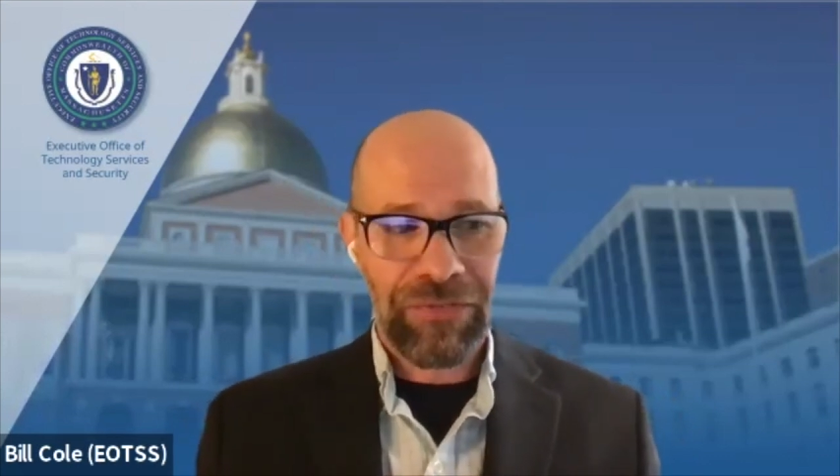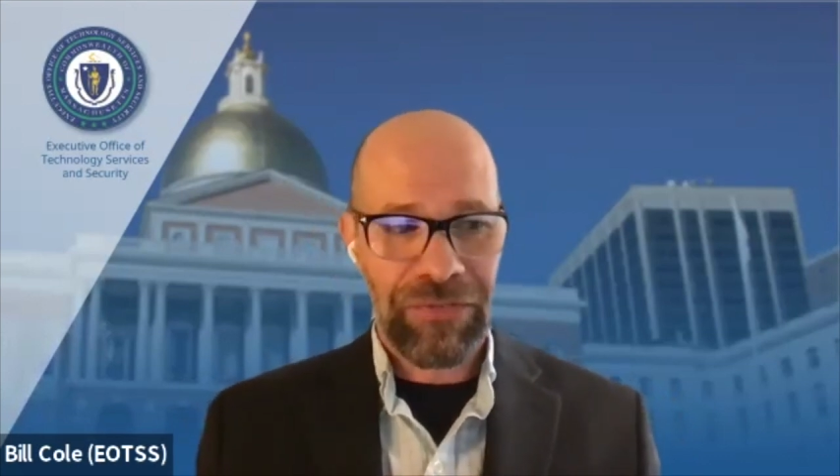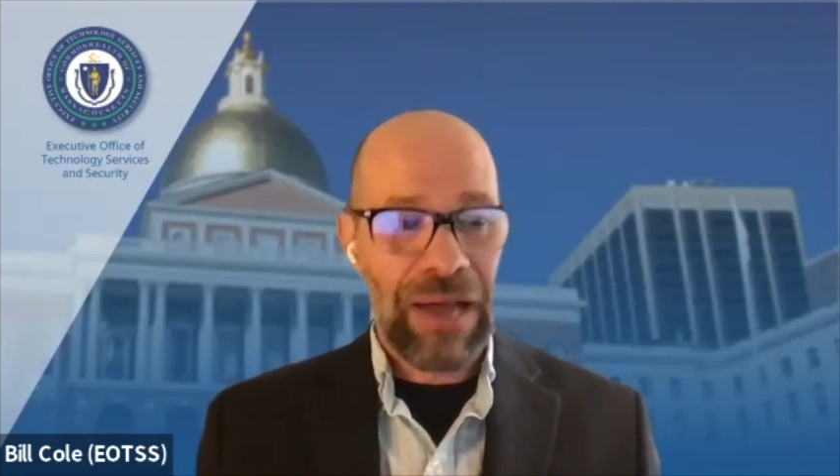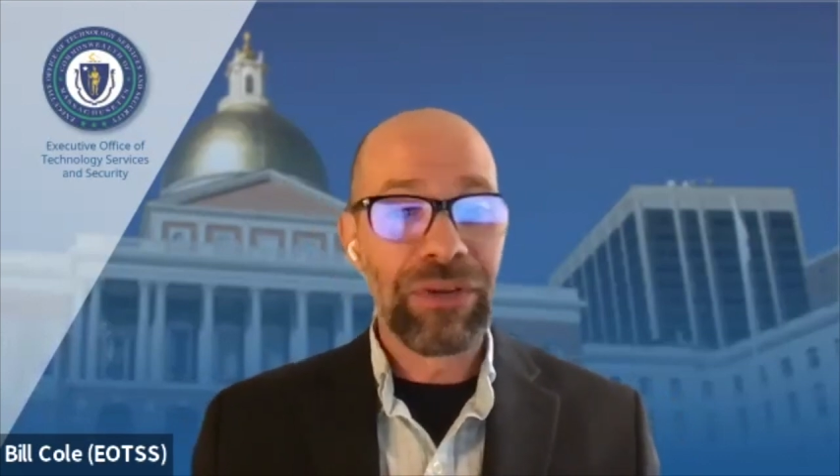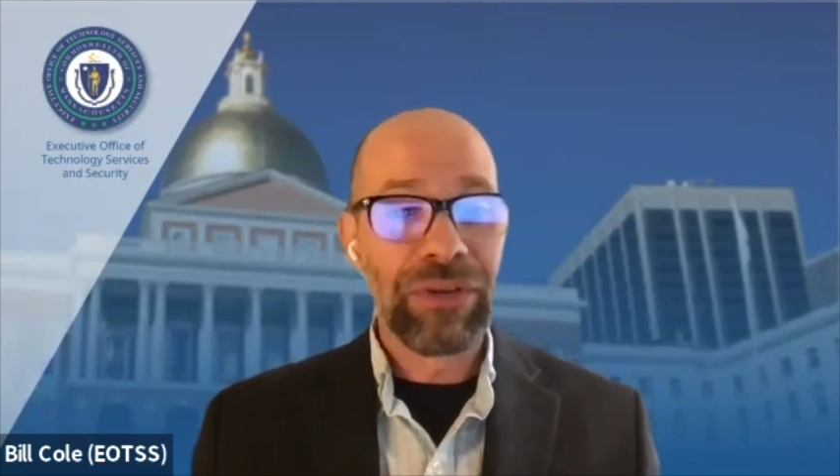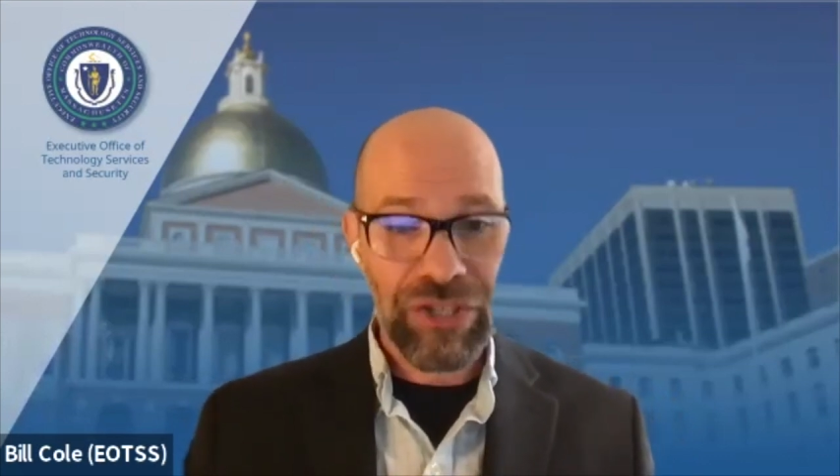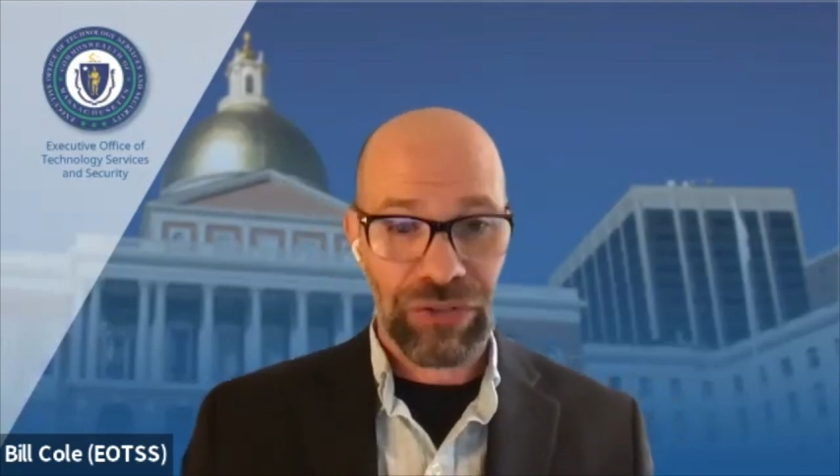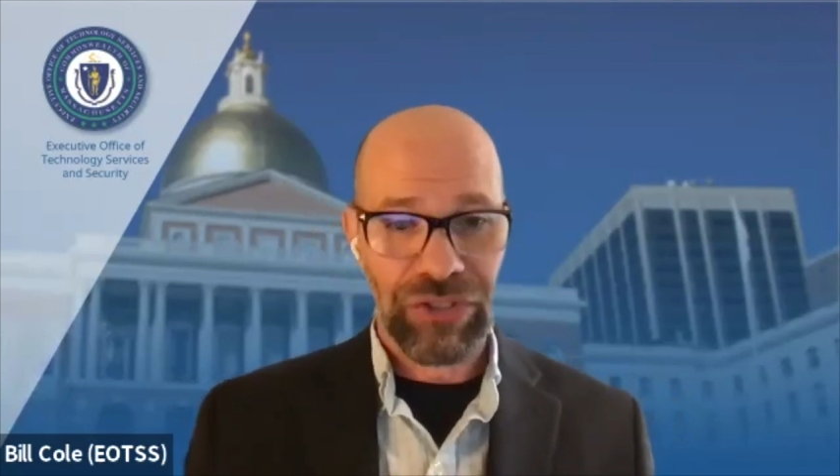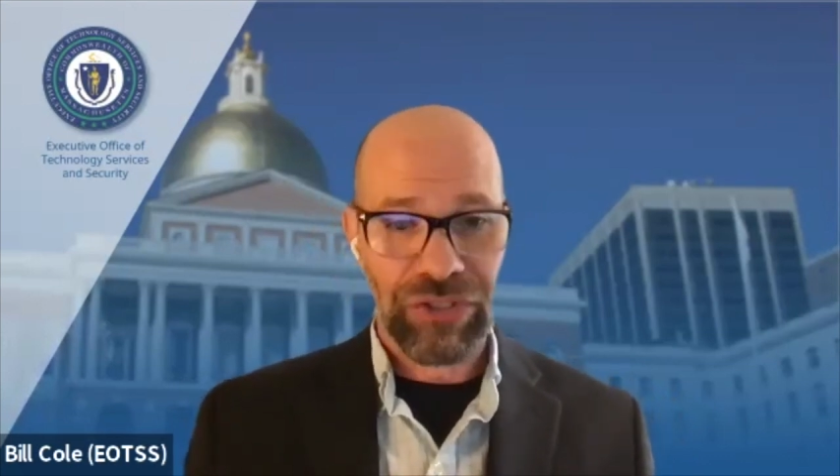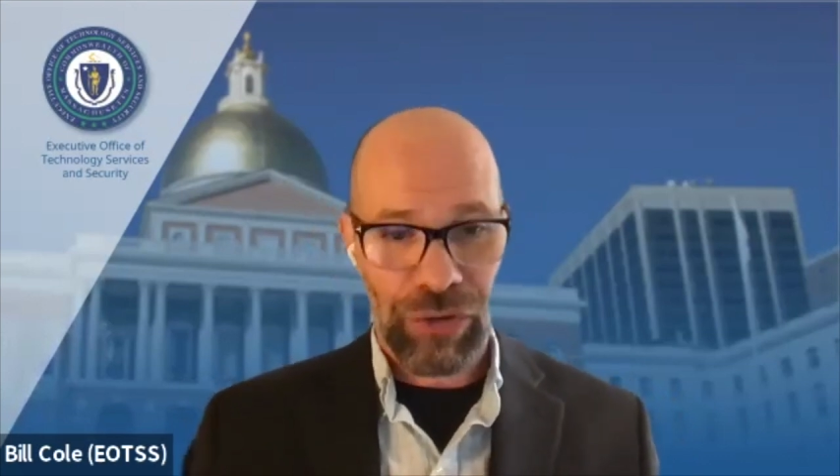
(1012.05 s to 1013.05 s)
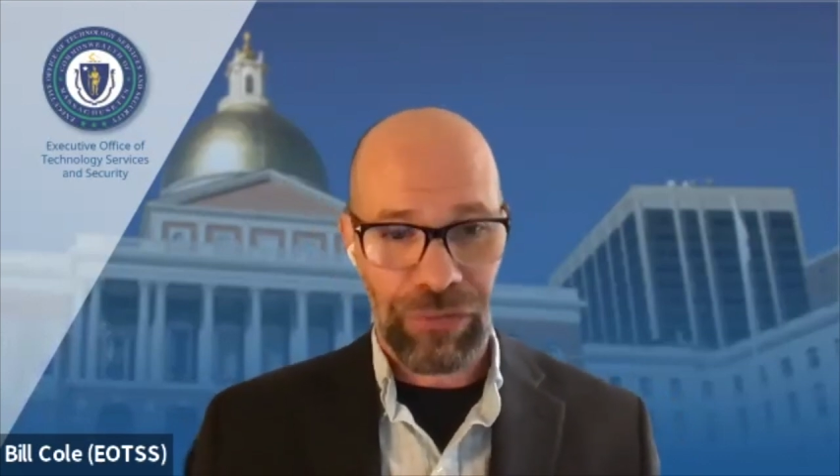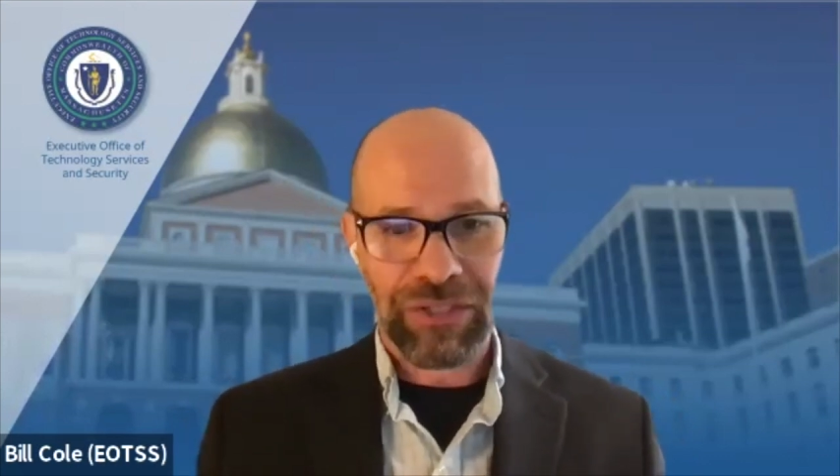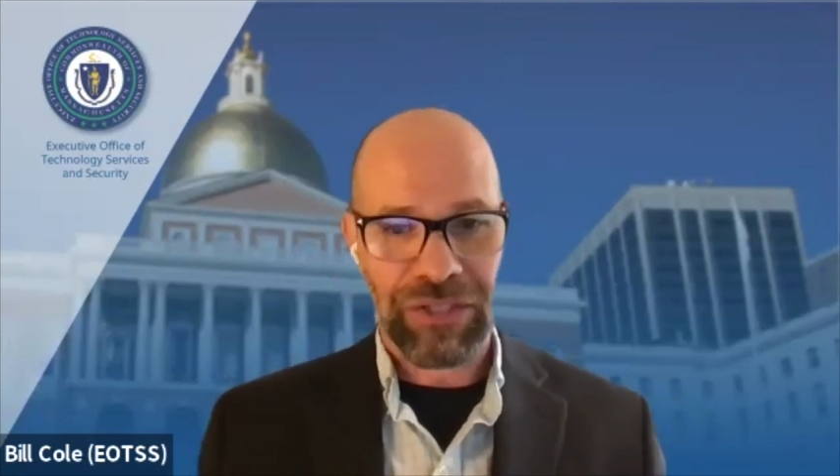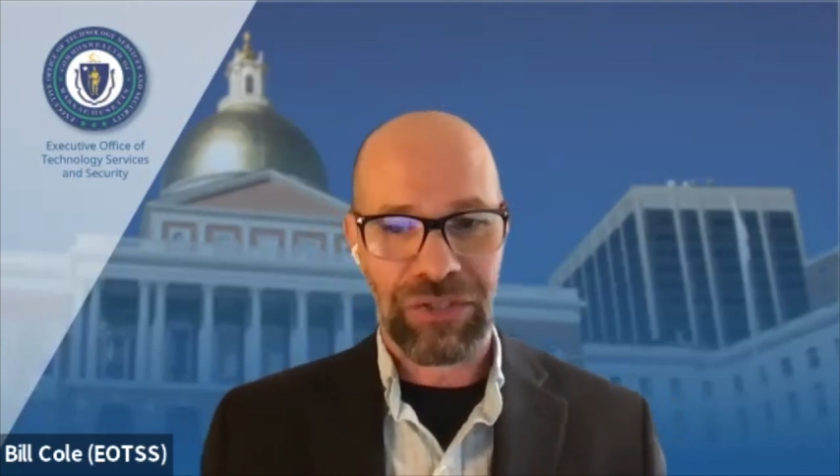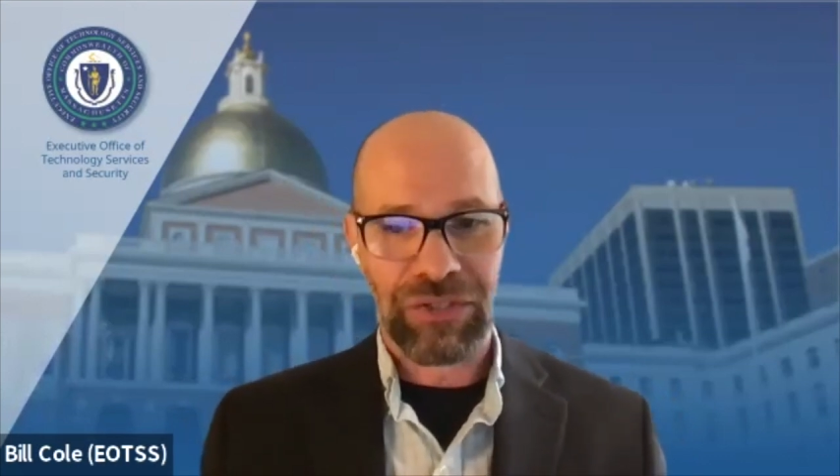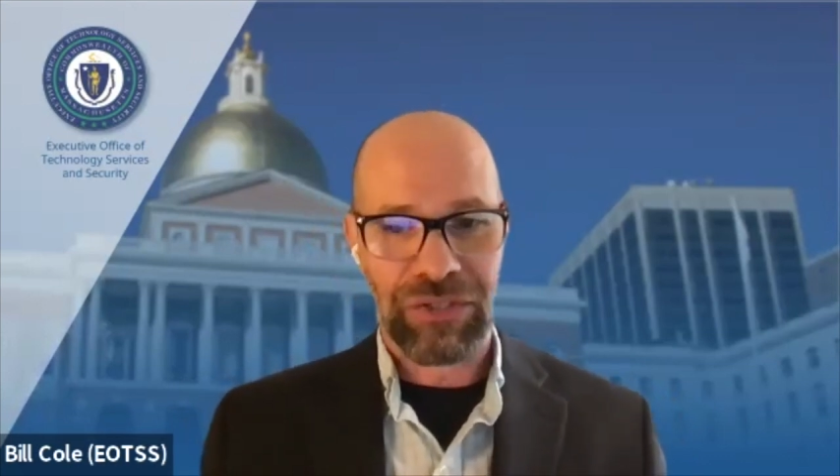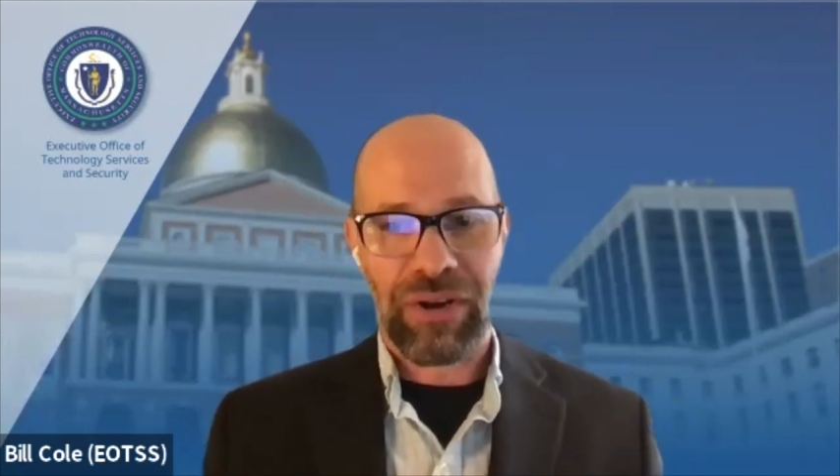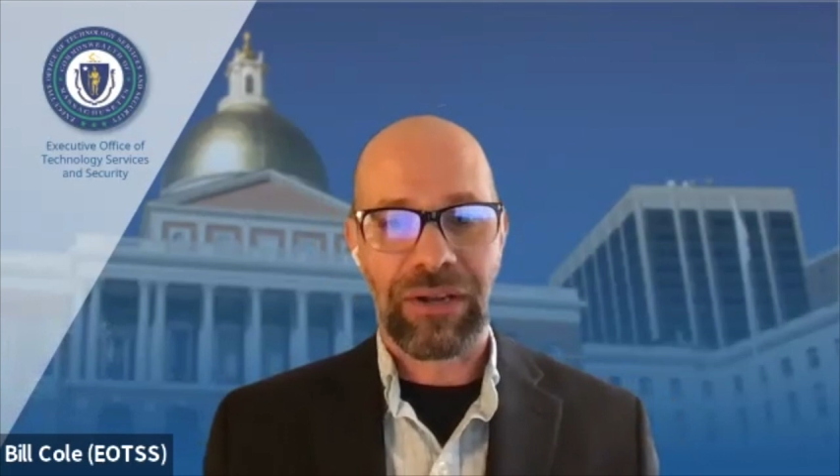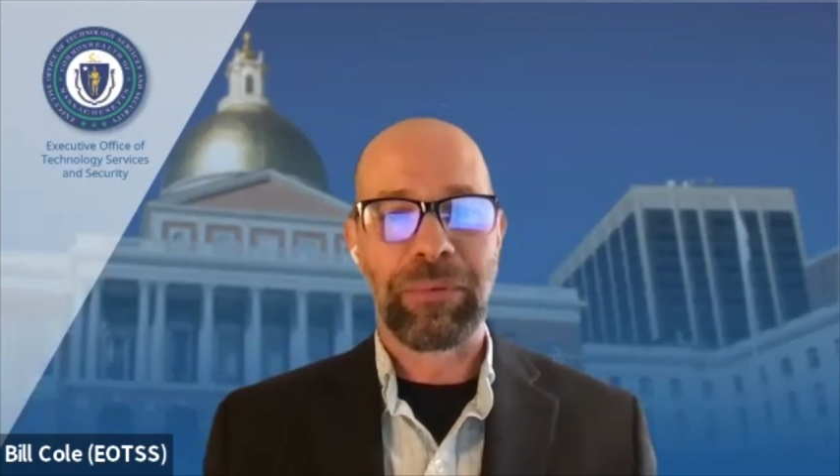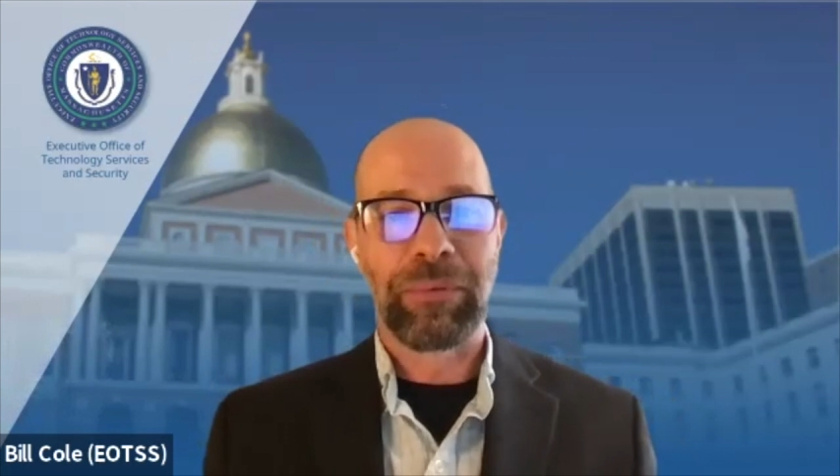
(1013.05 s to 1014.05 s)
foundational services
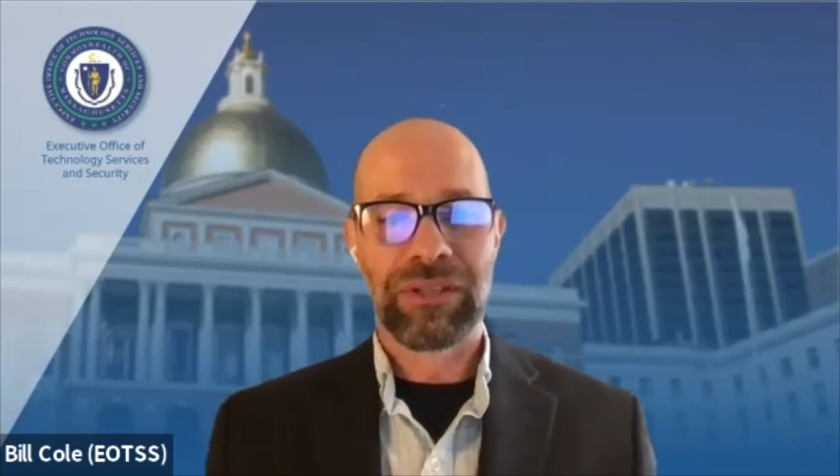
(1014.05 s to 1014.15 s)
right,